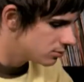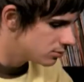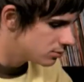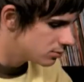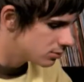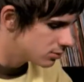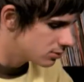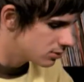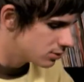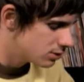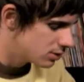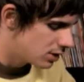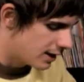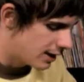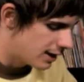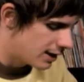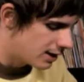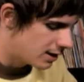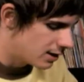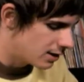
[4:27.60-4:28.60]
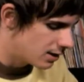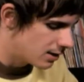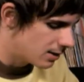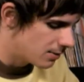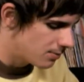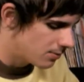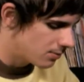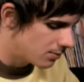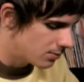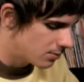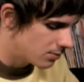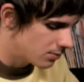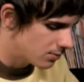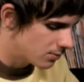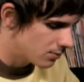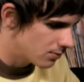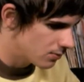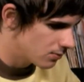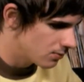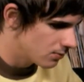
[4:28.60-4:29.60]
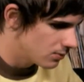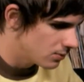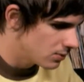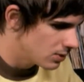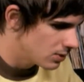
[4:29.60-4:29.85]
okay, cool. So for you, round.